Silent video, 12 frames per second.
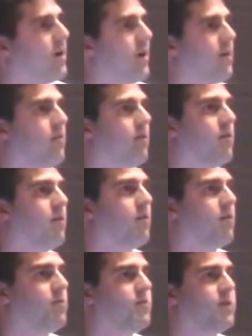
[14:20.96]
at
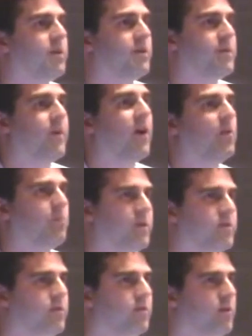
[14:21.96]
our
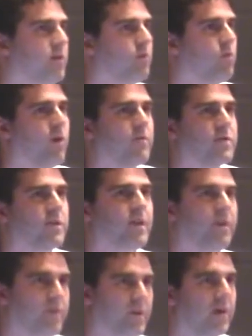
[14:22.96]
development, we're obviously an
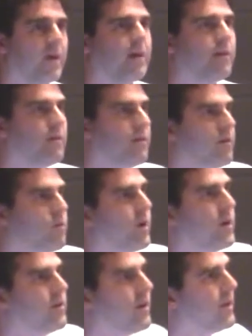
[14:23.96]
FDA
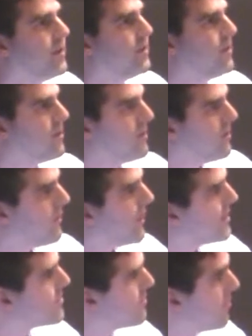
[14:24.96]
regulated
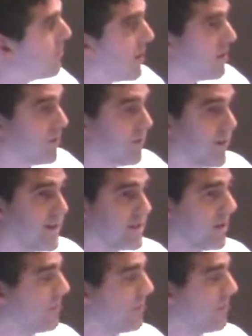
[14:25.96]
medical device